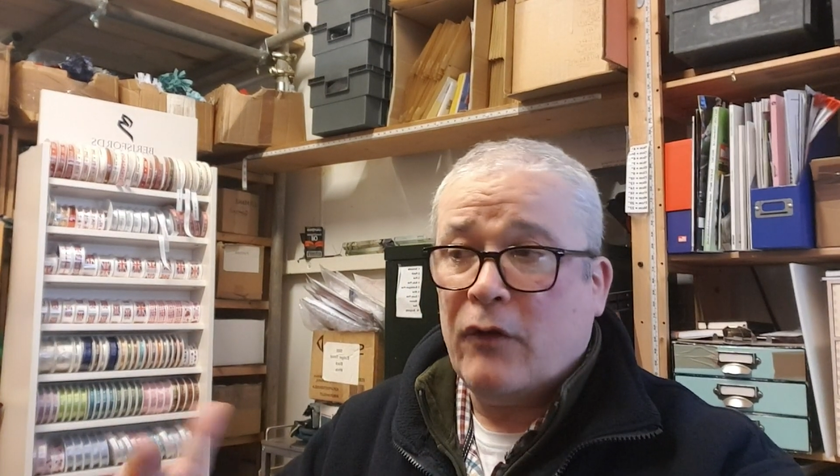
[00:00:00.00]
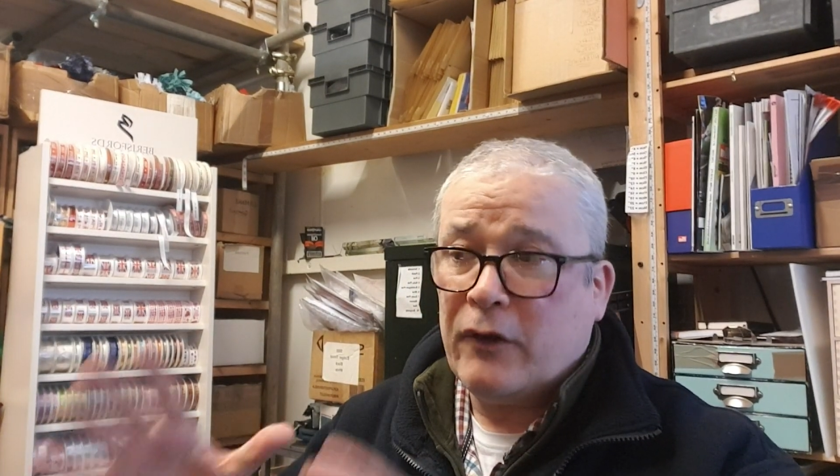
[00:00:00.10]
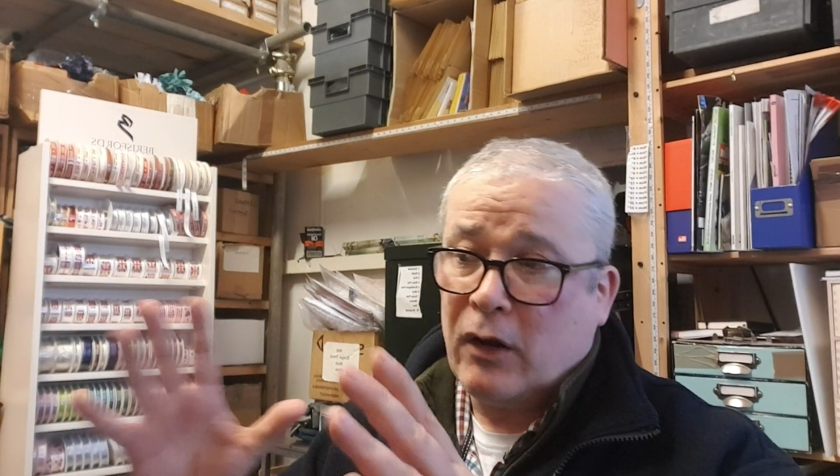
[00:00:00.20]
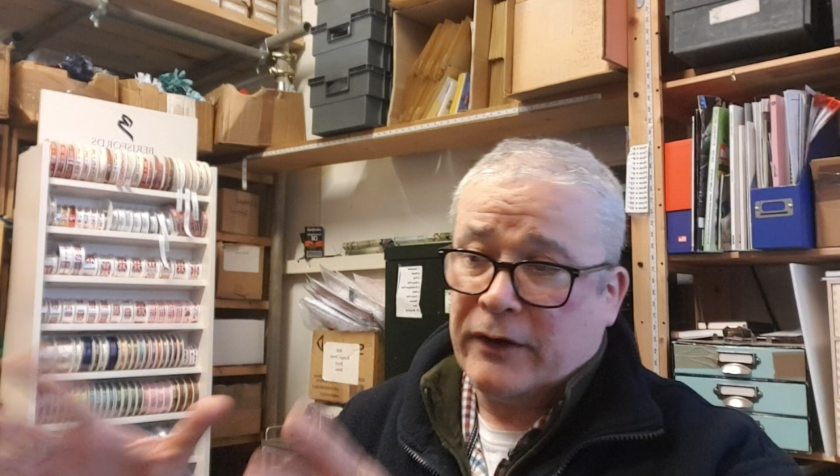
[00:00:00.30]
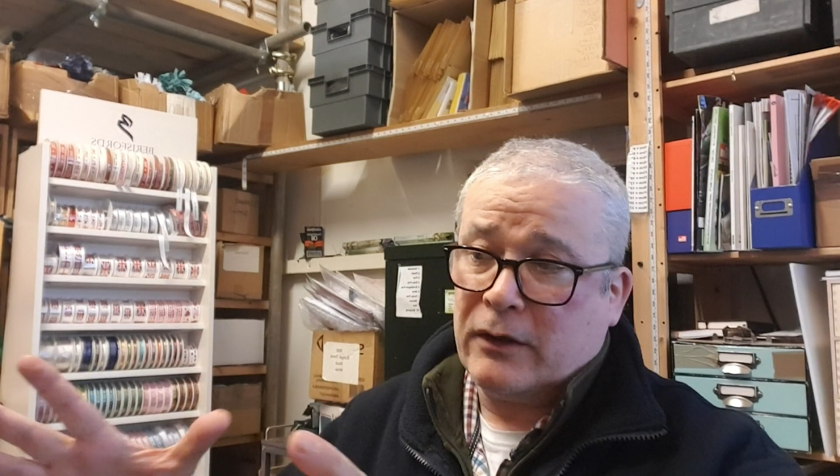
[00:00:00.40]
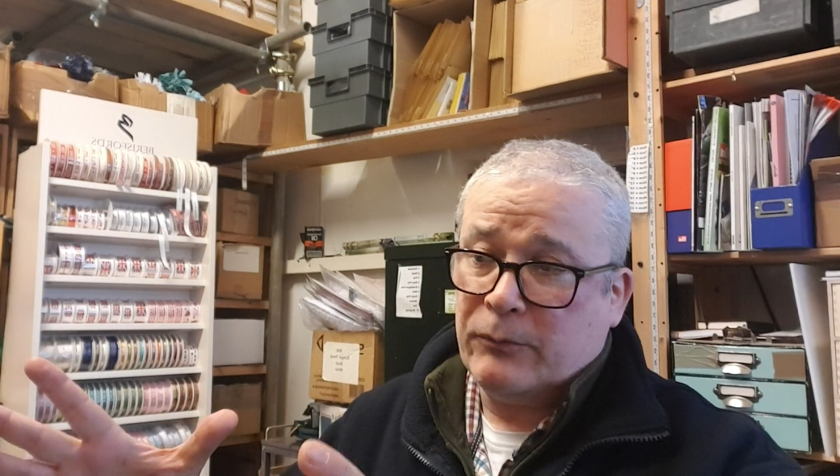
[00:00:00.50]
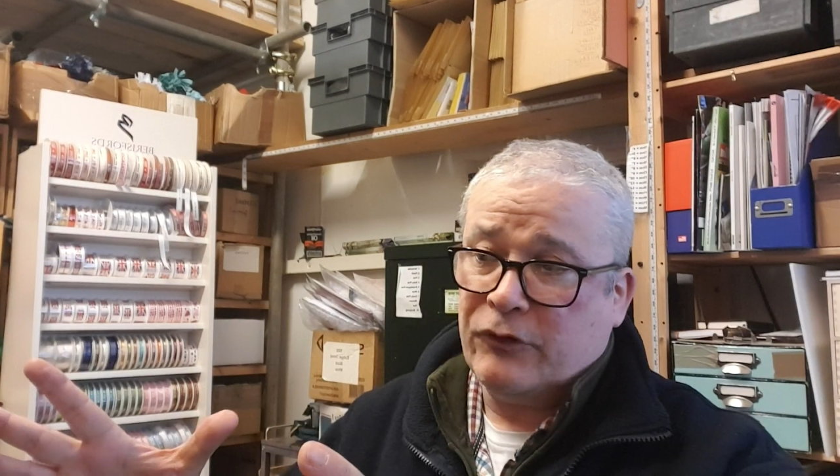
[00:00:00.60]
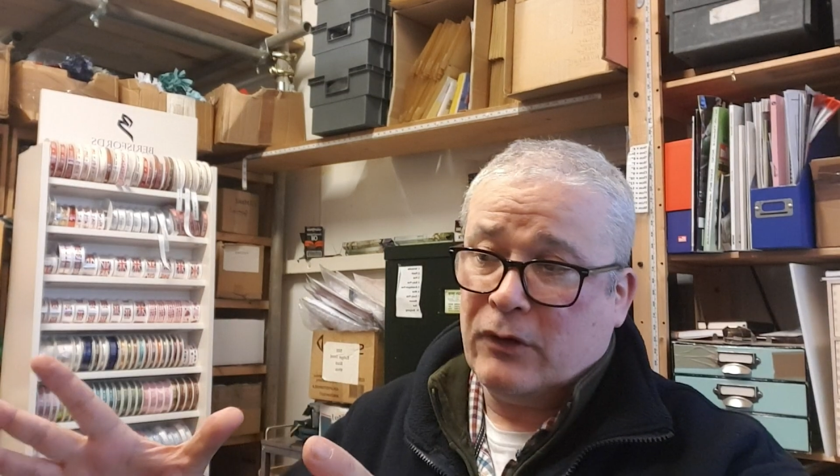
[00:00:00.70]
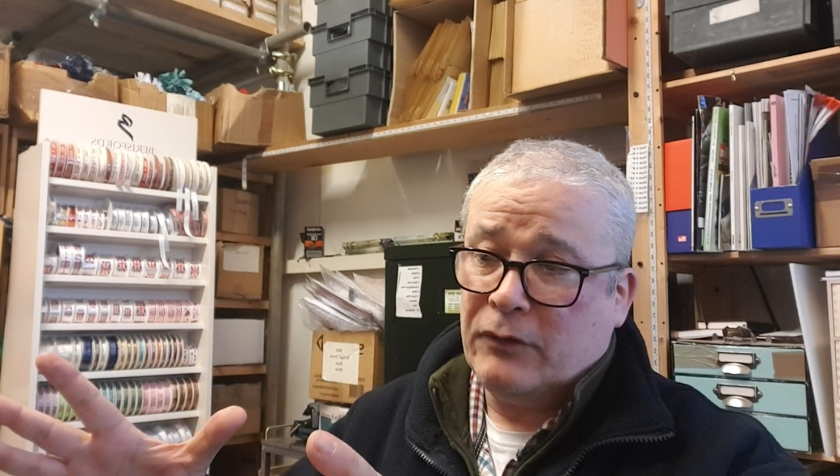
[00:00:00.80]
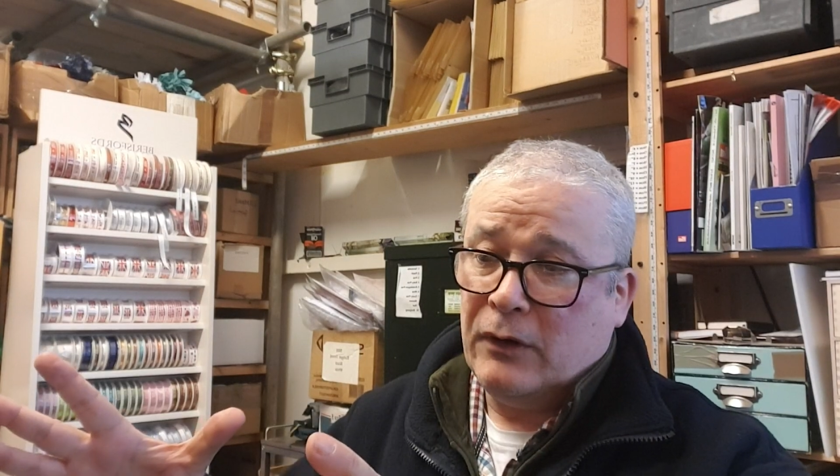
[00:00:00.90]
The light comes
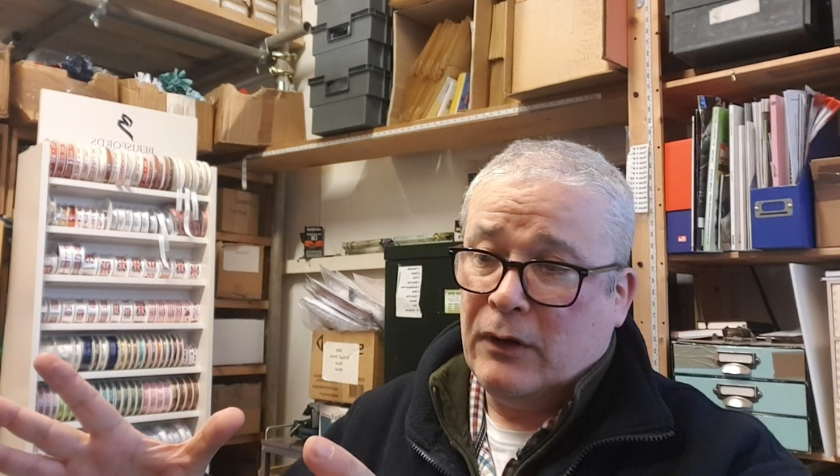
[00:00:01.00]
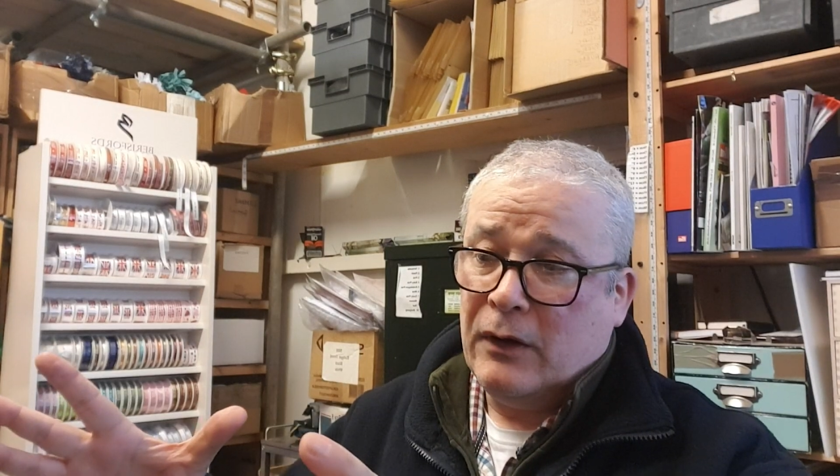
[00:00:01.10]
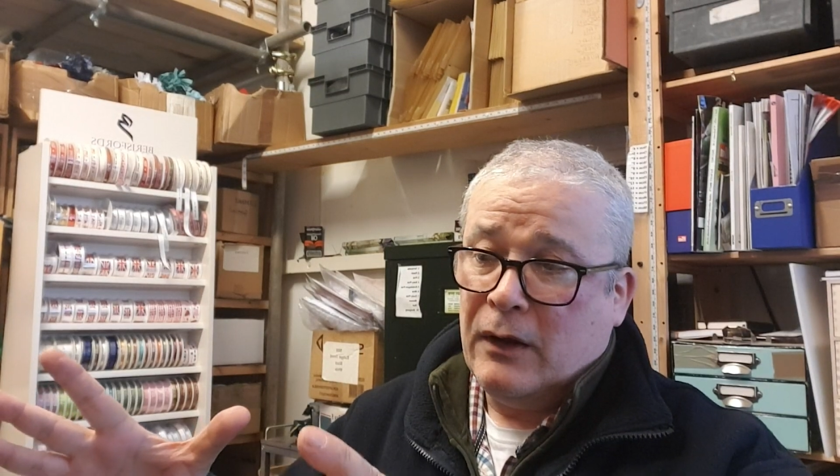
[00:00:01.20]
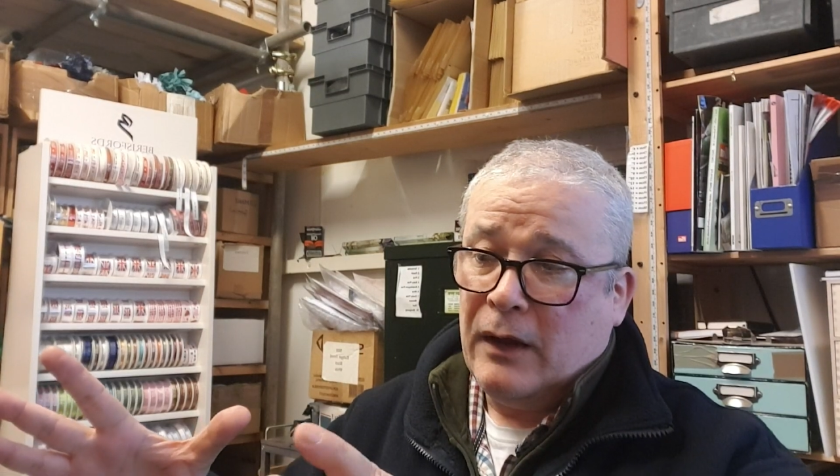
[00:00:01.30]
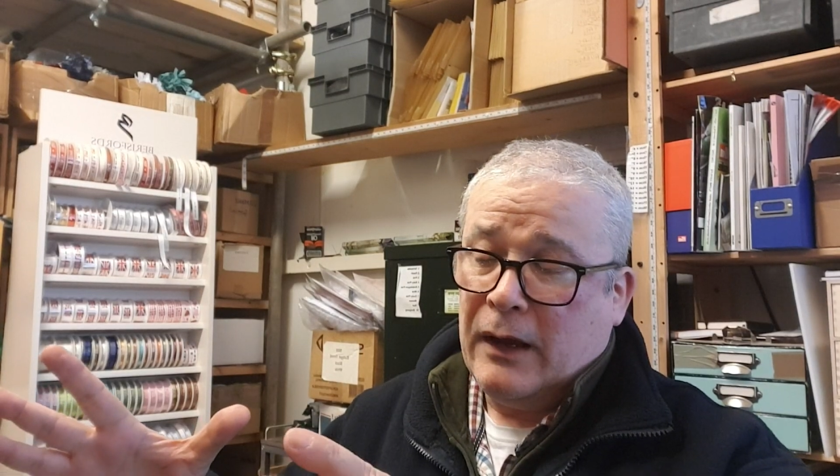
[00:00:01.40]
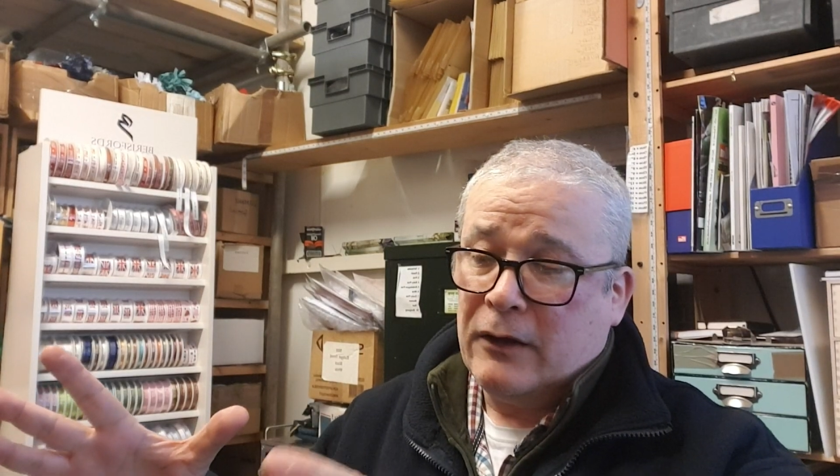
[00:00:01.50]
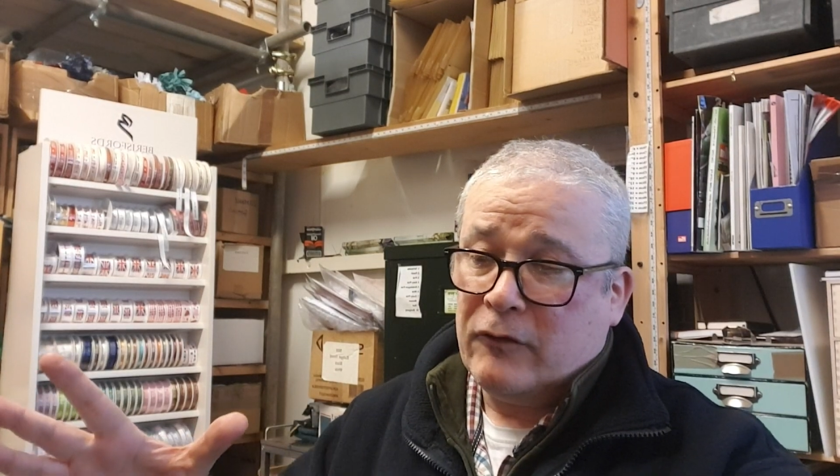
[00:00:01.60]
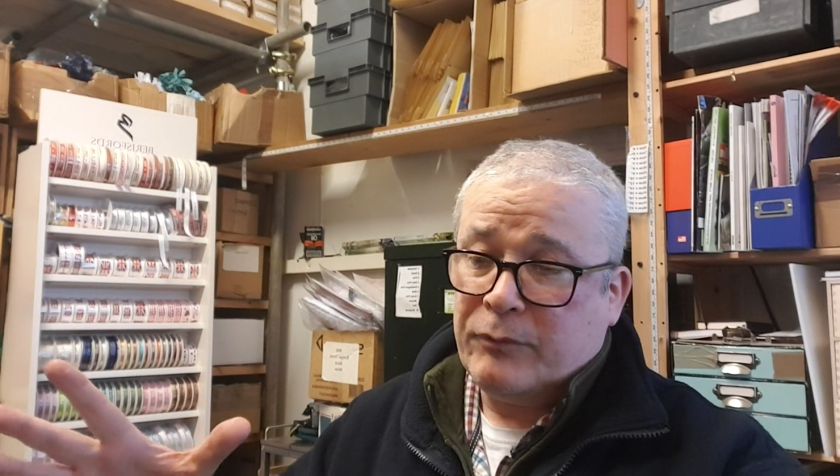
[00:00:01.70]
on, and I've